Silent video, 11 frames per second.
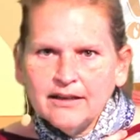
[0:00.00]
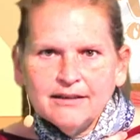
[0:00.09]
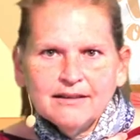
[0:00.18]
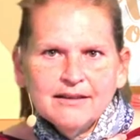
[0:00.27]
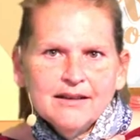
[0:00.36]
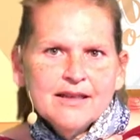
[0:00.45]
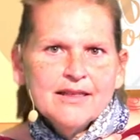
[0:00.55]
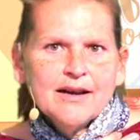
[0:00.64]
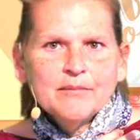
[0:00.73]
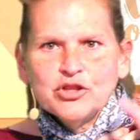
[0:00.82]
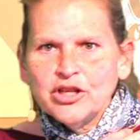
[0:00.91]
that I'm
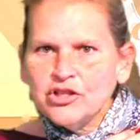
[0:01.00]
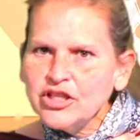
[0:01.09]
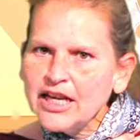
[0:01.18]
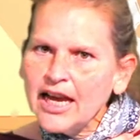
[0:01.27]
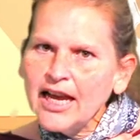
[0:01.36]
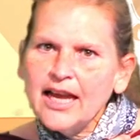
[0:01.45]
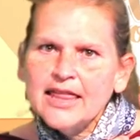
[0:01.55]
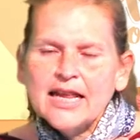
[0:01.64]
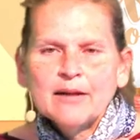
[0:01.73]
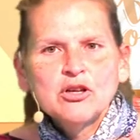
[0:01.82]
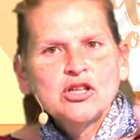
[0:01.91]
doing today, that I'm going
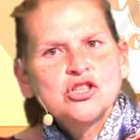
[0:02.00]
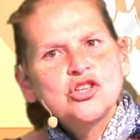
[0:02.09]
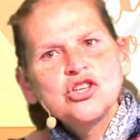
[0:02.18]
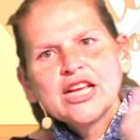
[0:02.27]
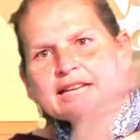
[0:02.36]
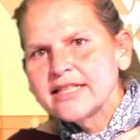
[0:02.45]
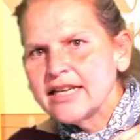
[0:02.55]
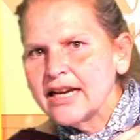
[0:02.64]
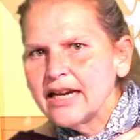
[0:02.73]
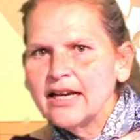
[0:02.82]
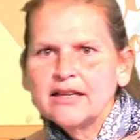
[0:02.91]
to do next
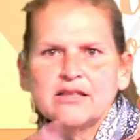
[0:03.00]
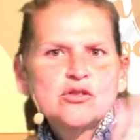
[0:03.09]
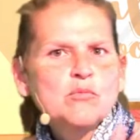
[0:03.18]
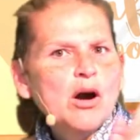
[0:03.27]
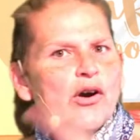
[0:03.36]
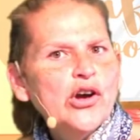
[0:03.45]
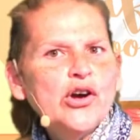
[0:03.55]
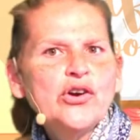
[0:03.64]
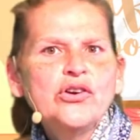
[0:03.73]
year, tomorrow.